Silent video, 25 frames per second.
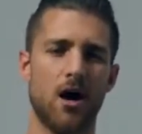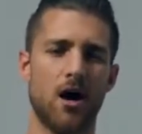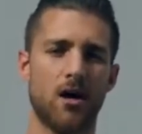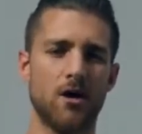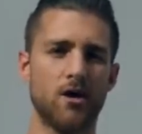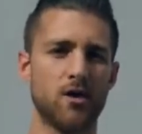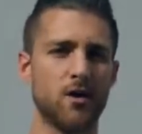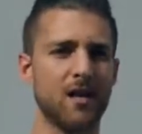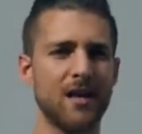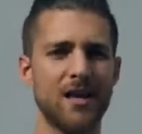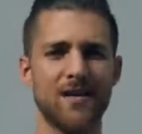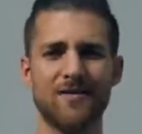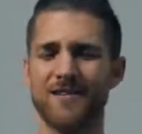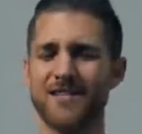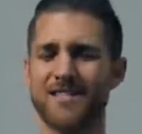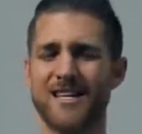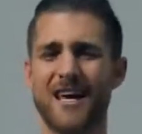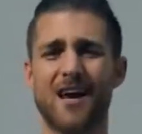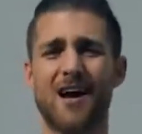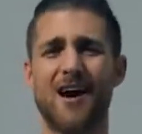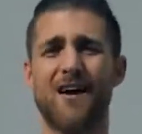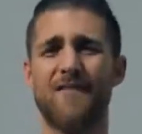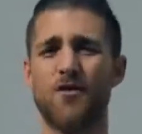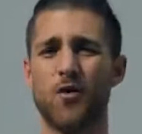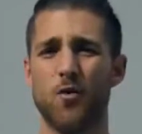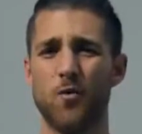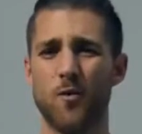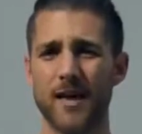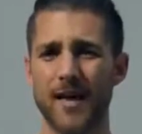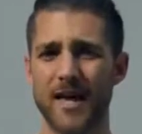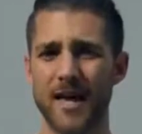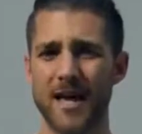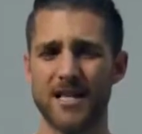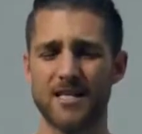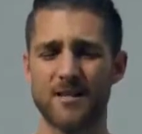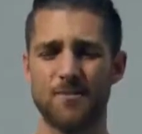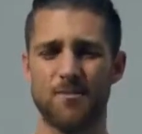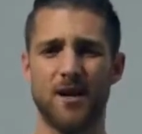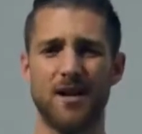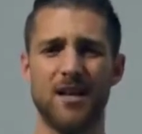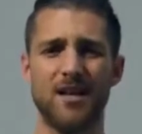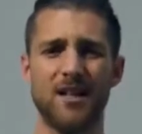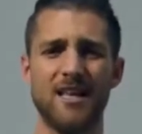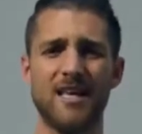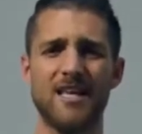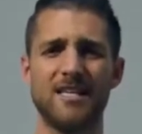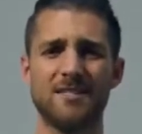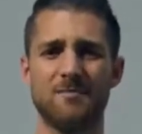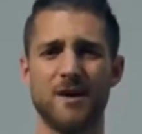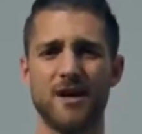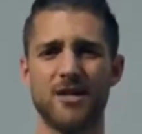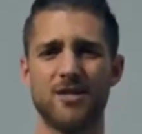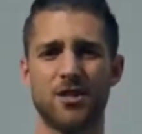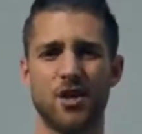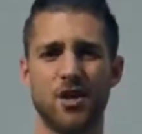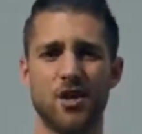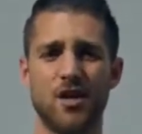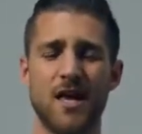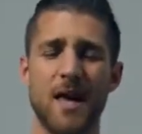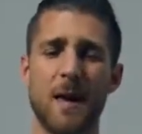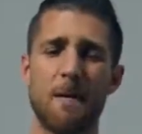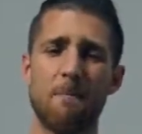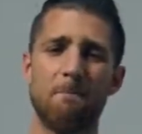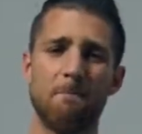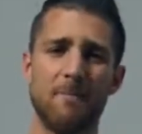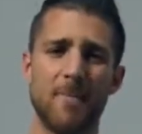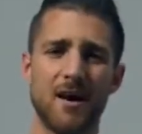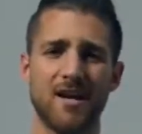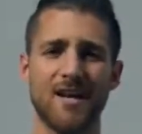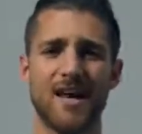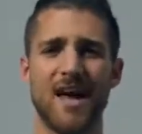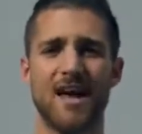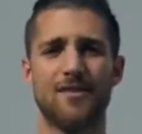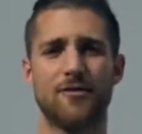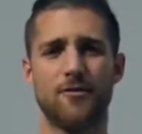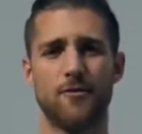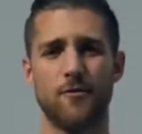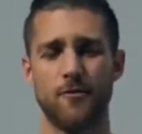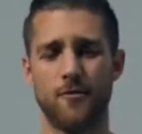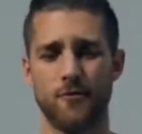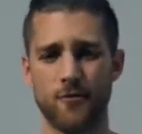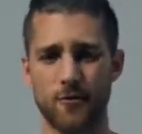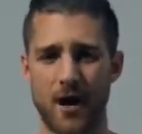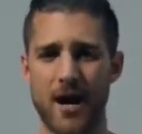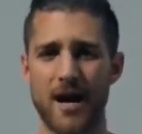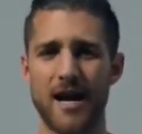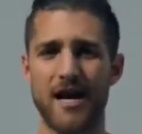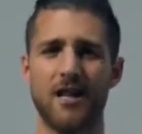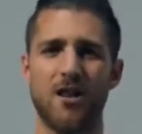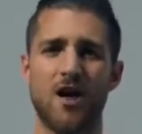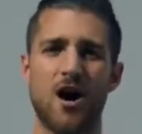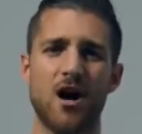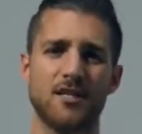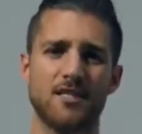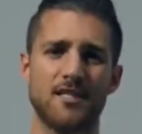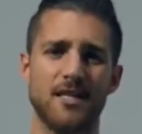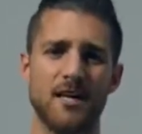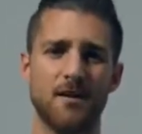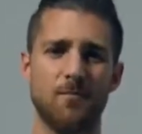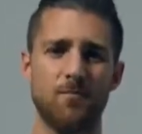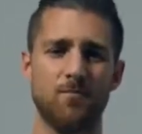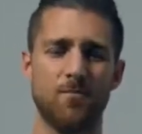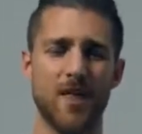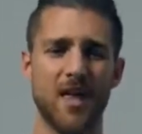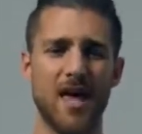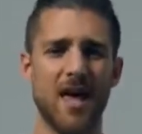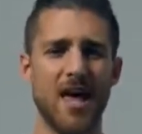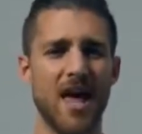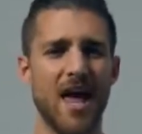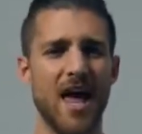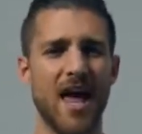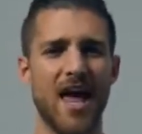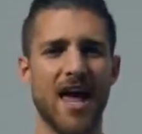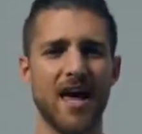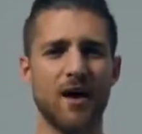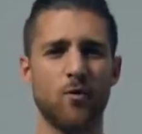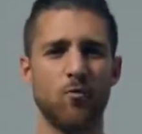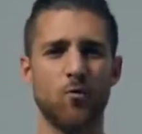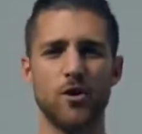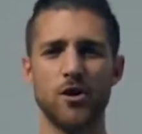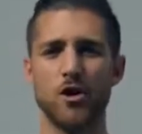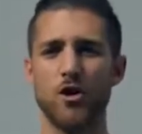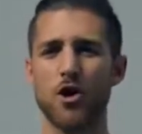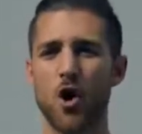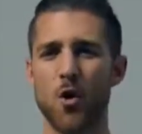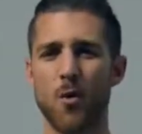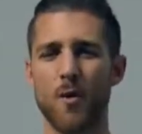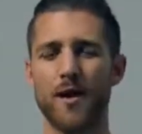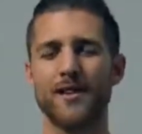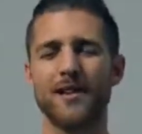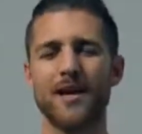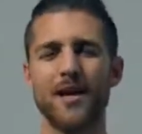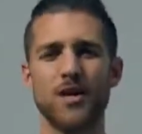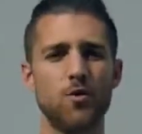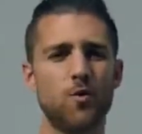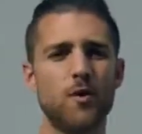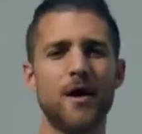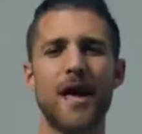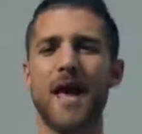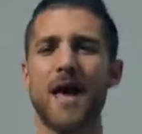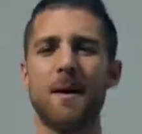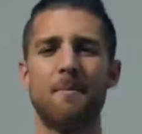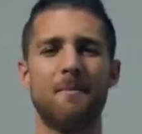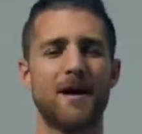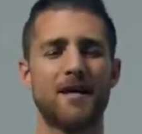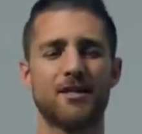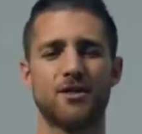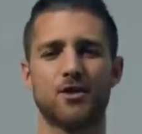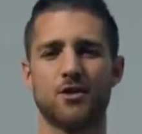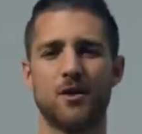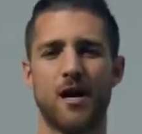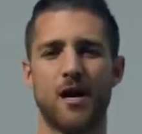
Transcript: You can even take off the weekends, but at least make sure you get Monday through Friday locked in. And when you go in there, you can't mess